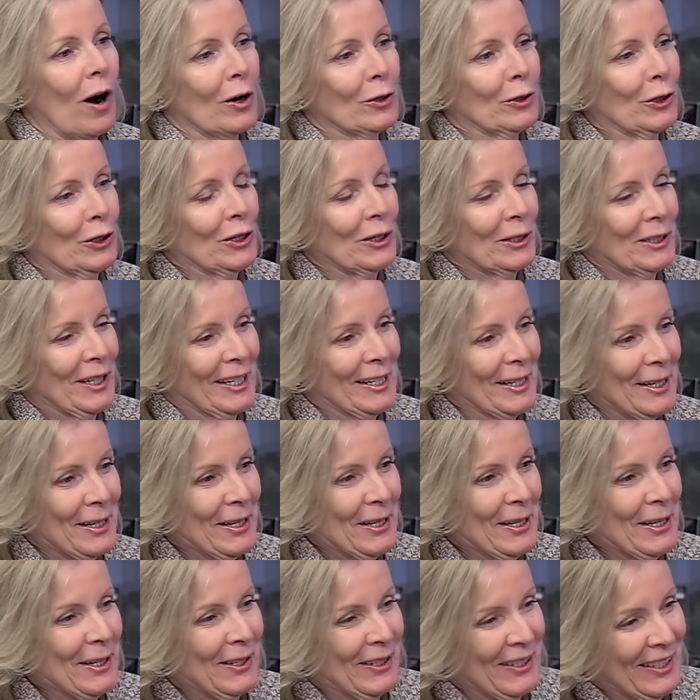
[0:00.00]

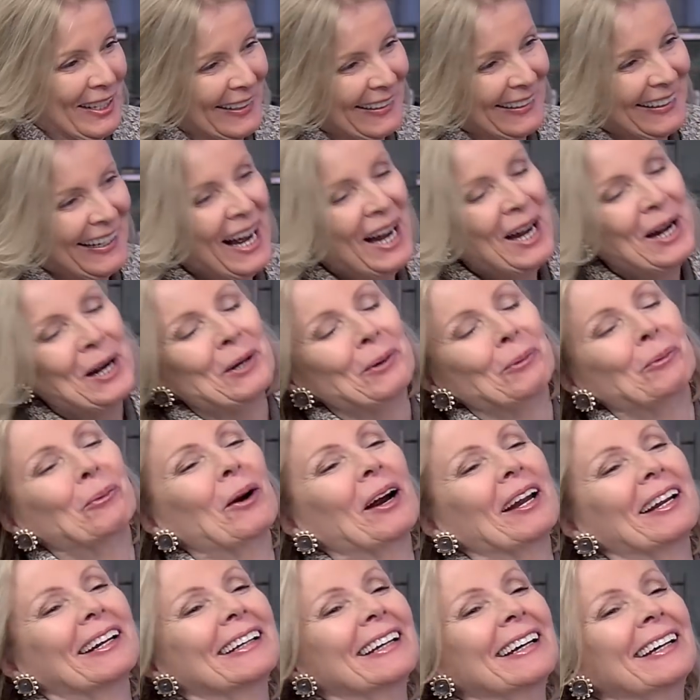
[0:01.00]
Washington, D.C.,
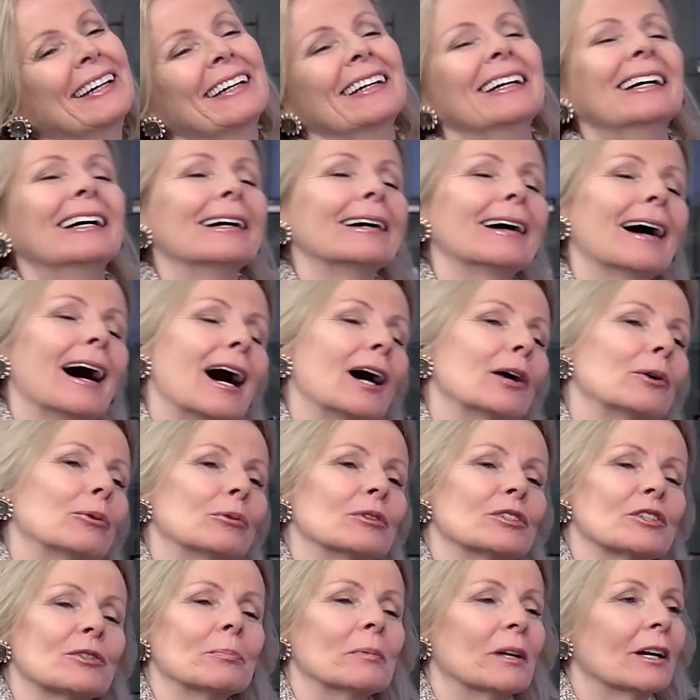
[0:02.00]
when
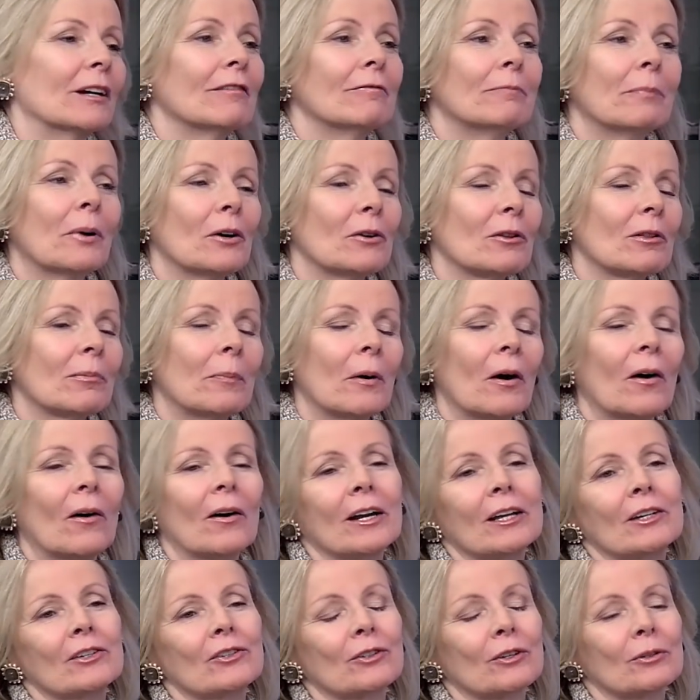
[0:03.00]
congressmen of both
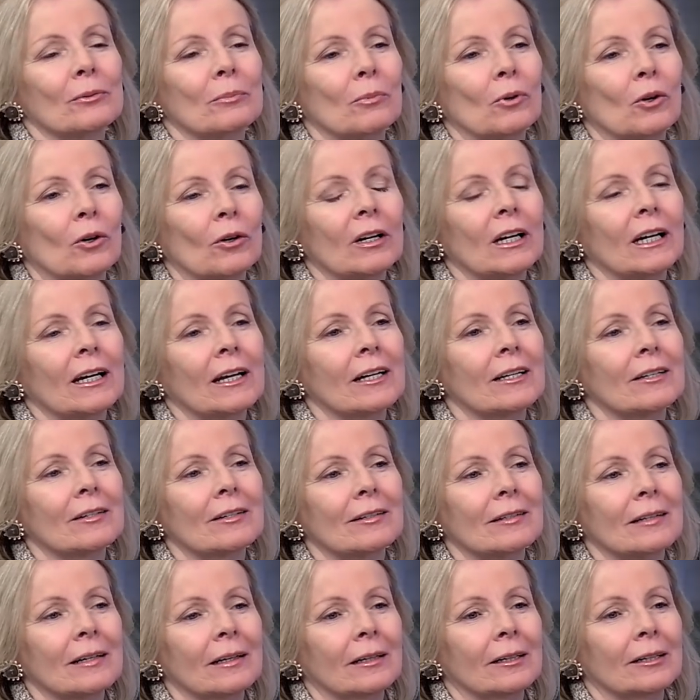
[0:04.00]
parties are more or
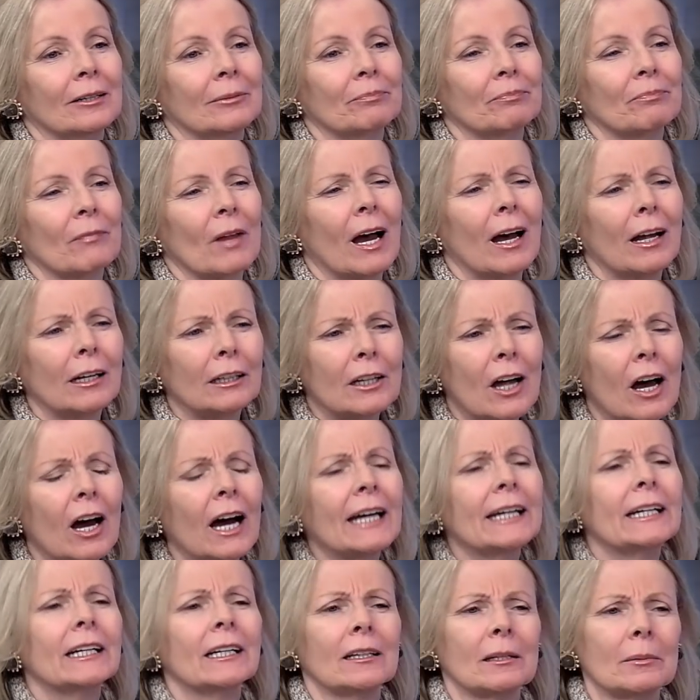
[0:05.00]
less
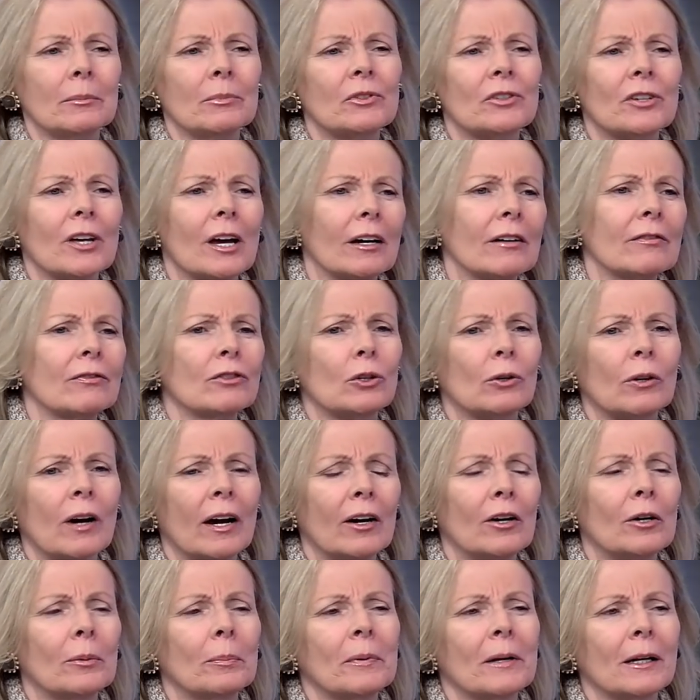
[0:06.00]
aligning themselves or
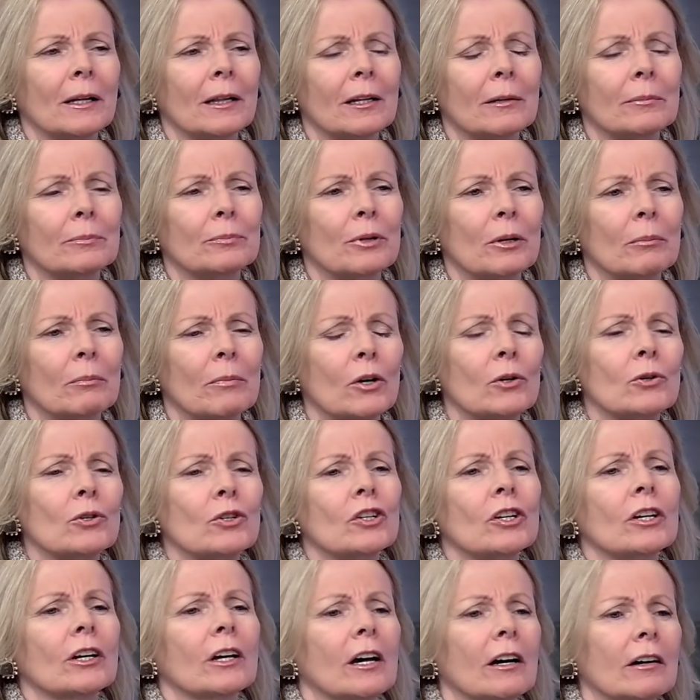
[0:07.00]
helping the
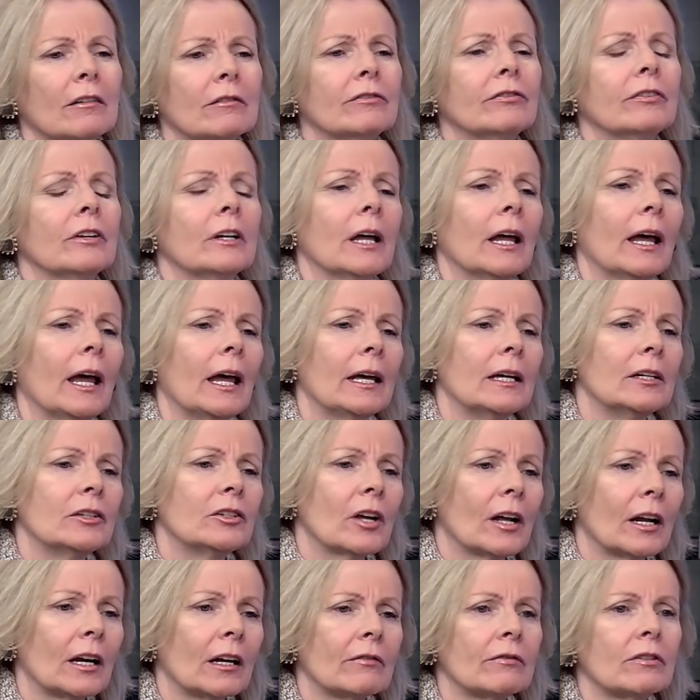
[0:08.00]
promotion of a
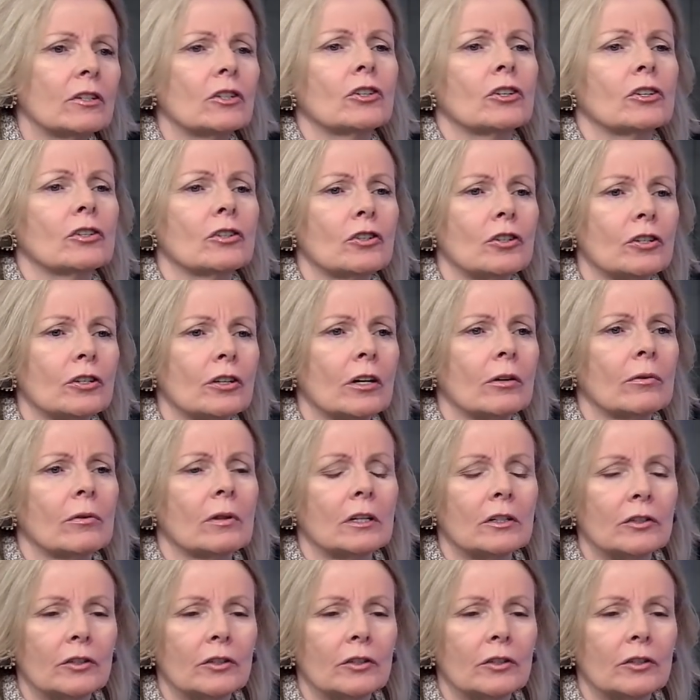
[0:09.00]
television show